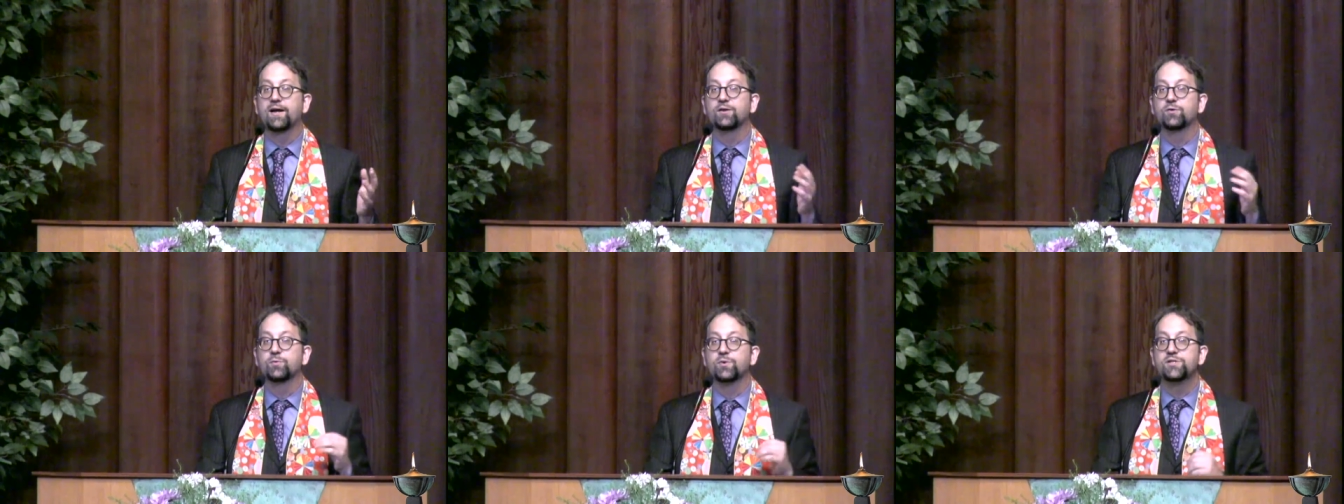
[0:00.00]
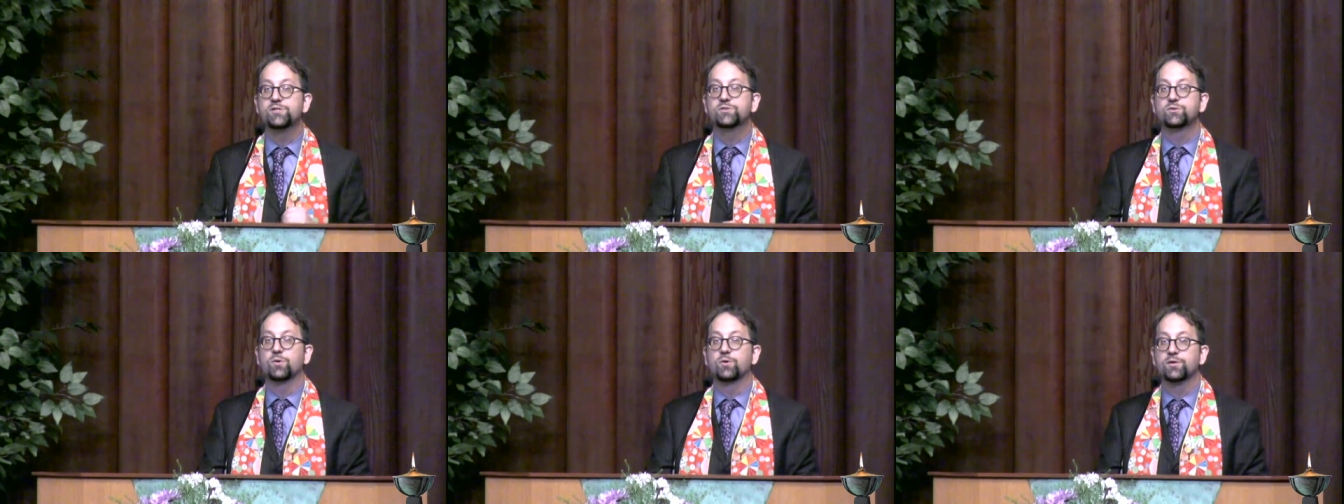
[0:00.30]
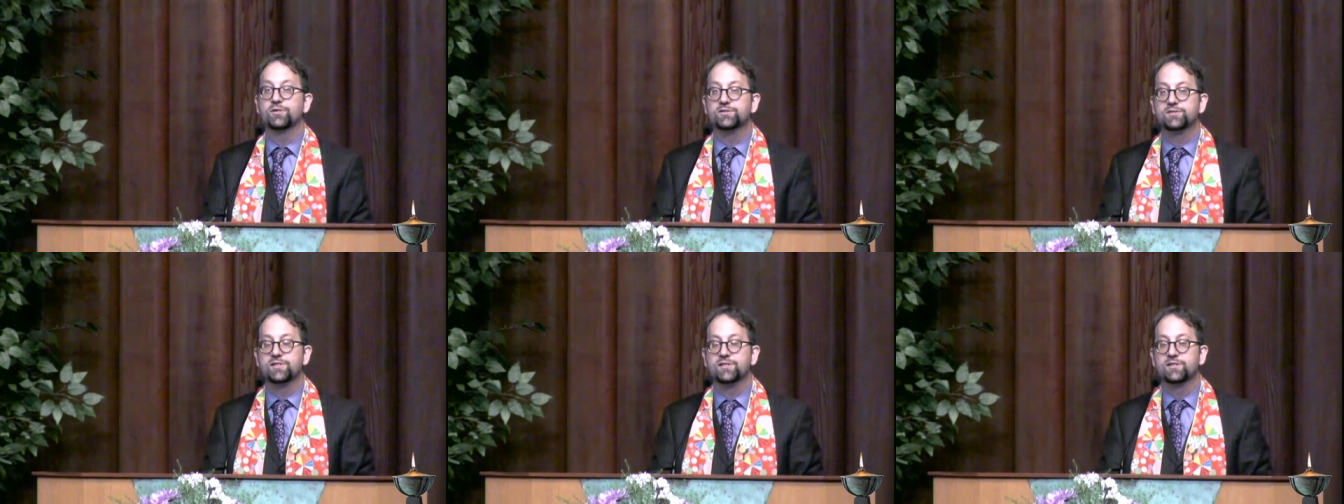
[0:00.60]

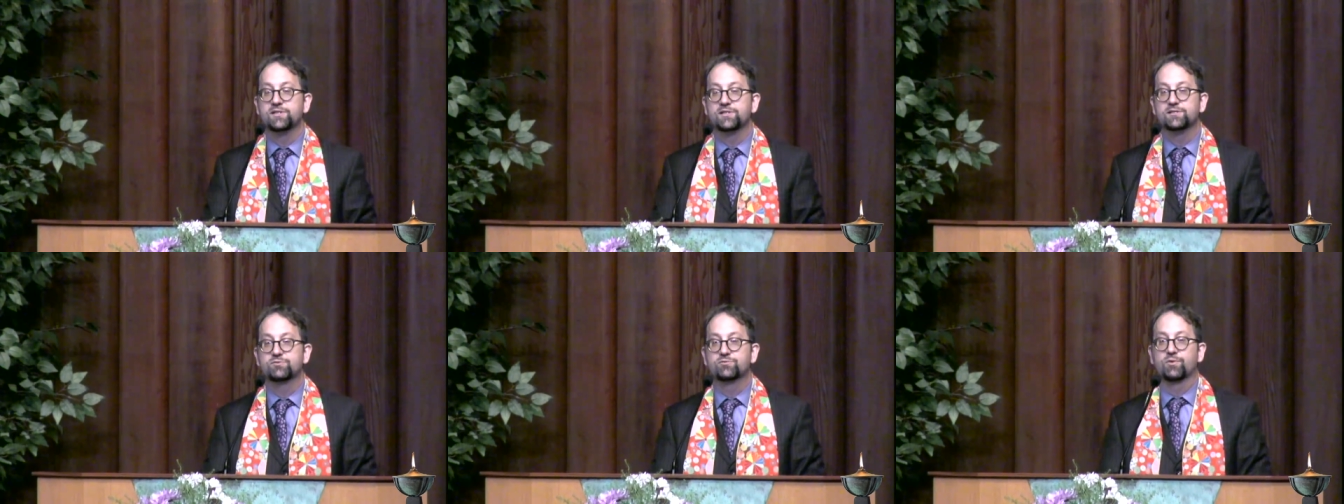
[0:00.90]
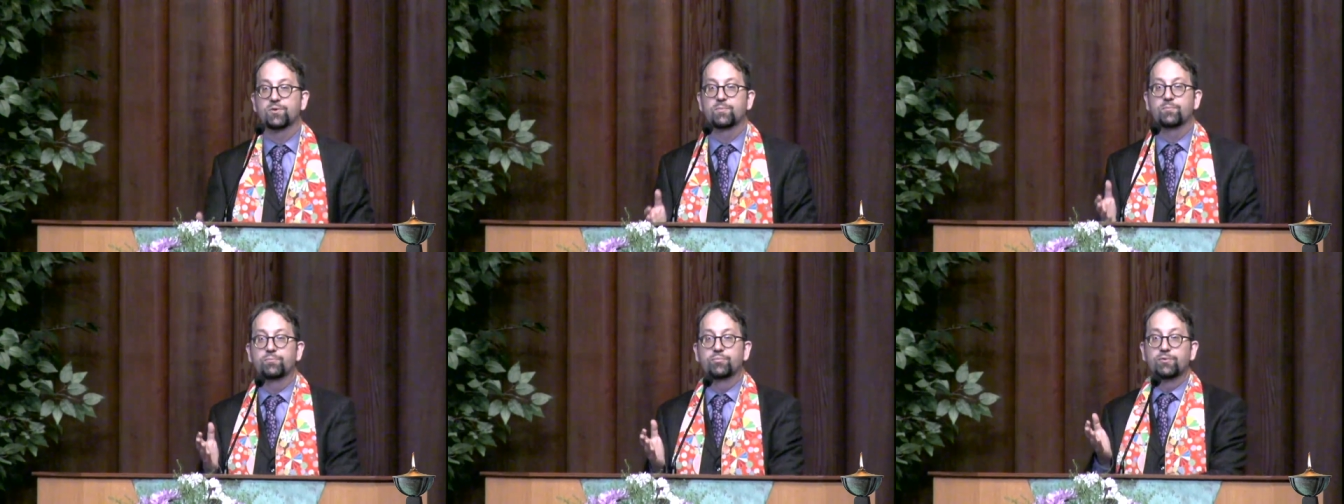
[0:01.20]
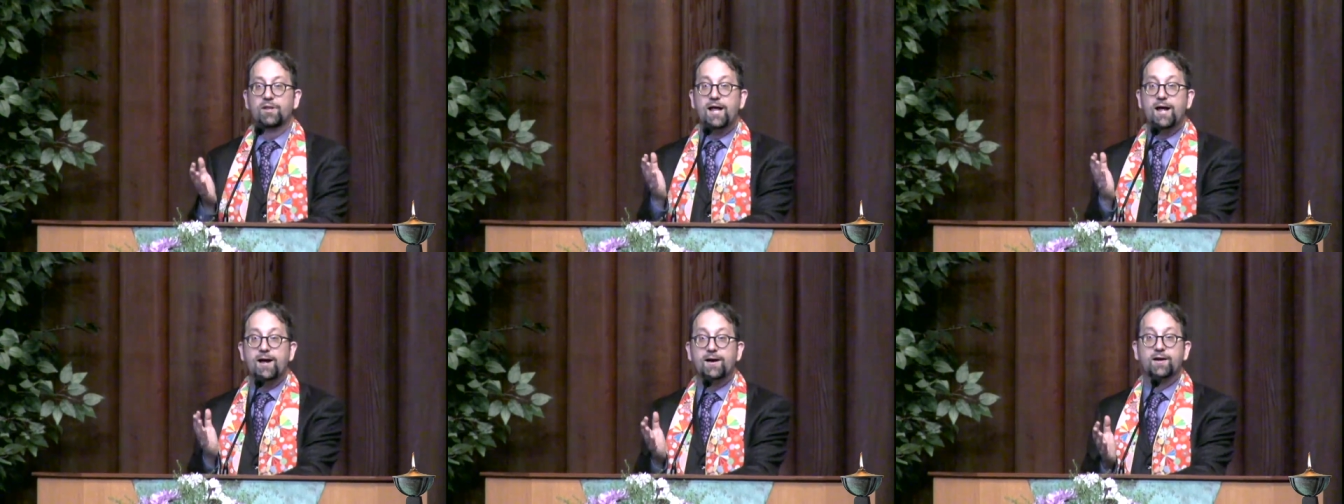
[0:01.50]
resources from
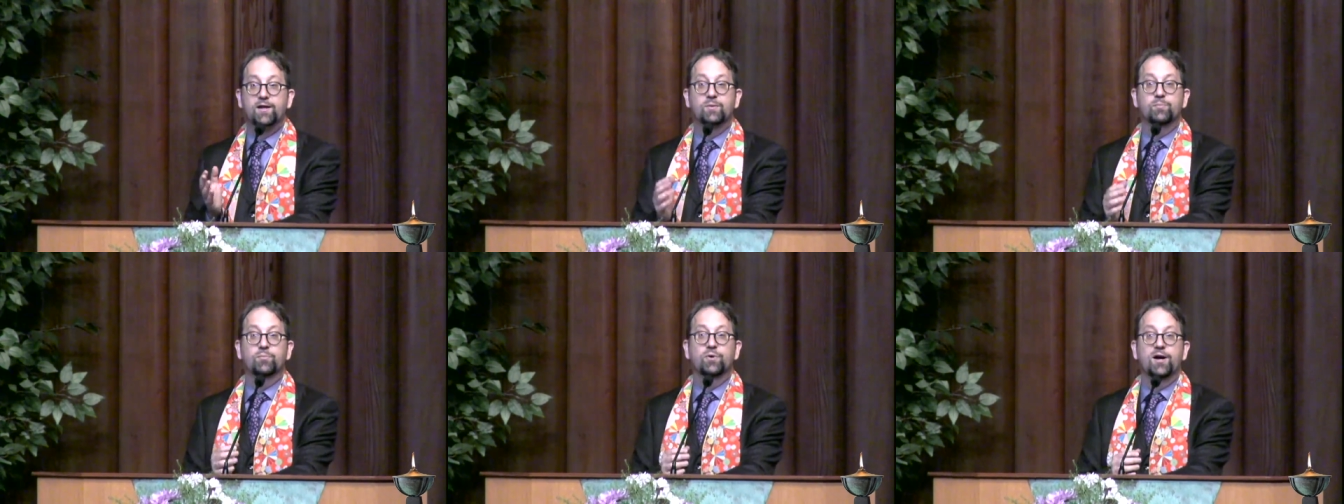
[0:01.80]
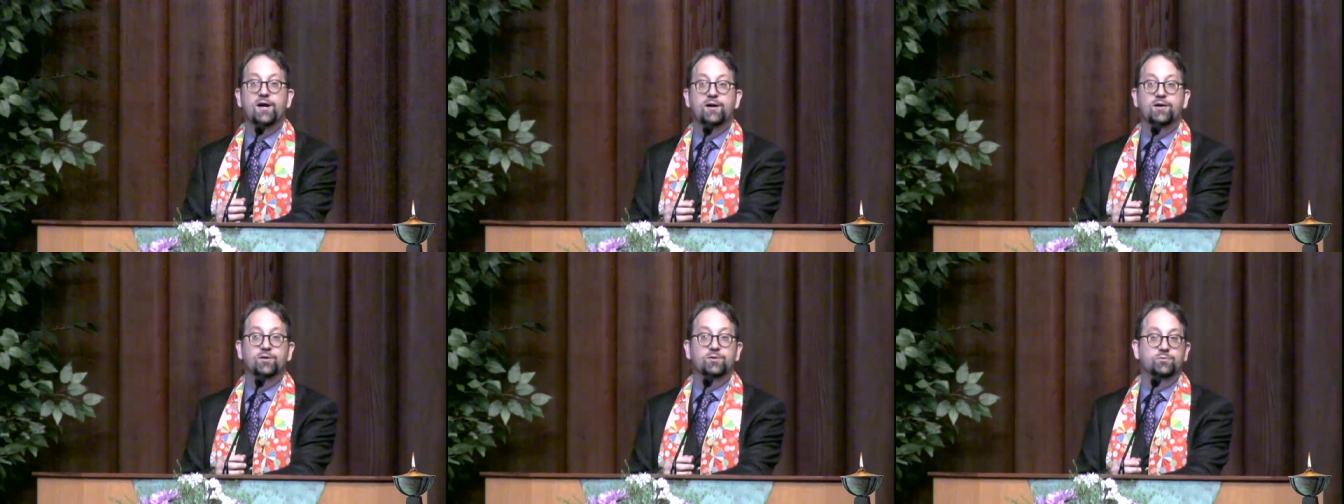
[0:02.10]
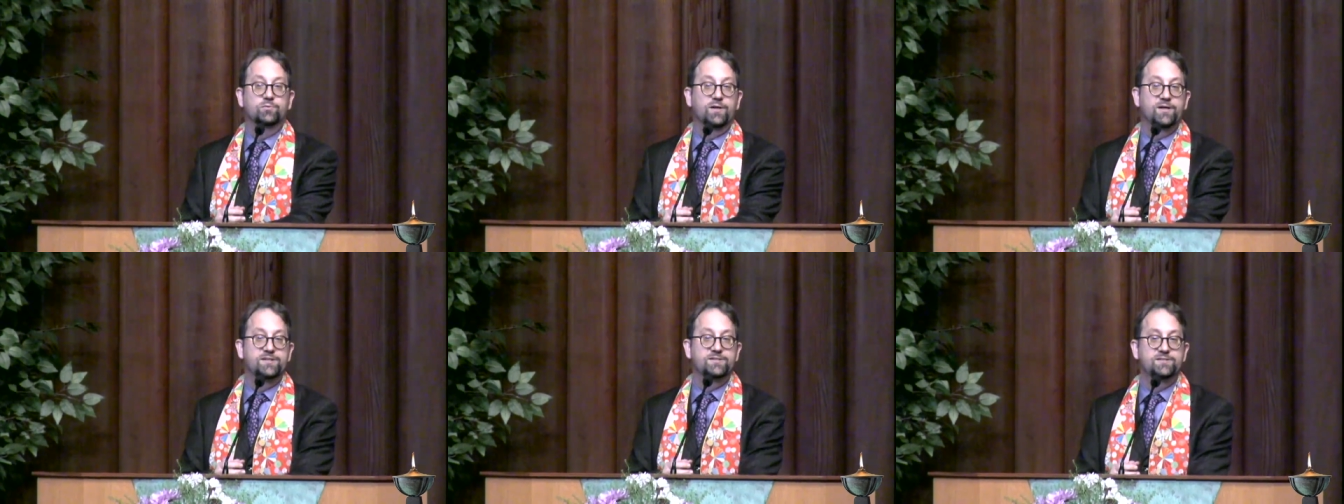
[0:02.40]
black and brown
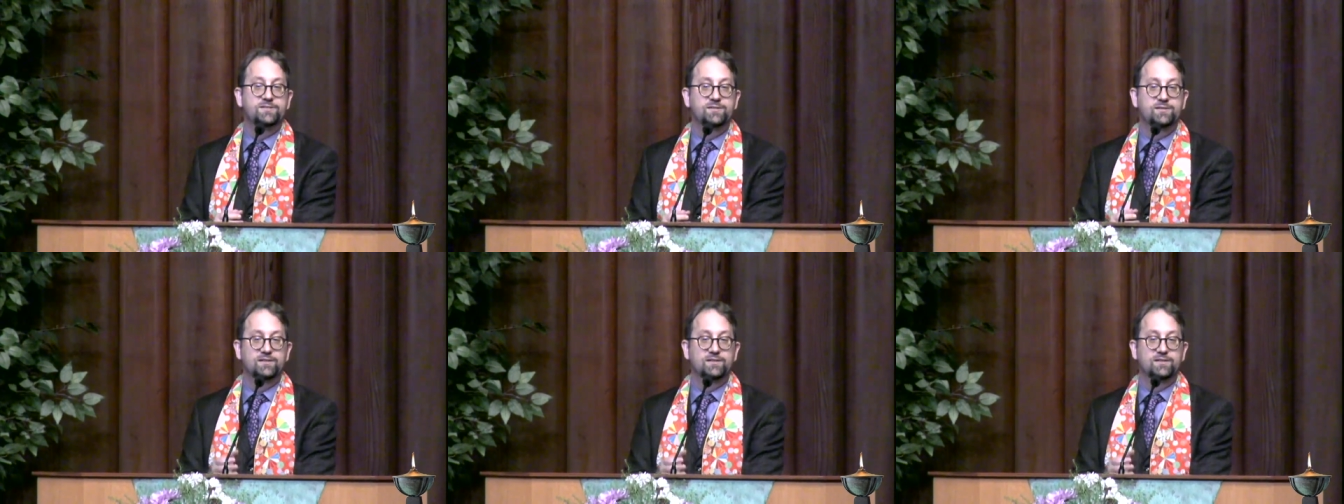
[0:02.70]
red,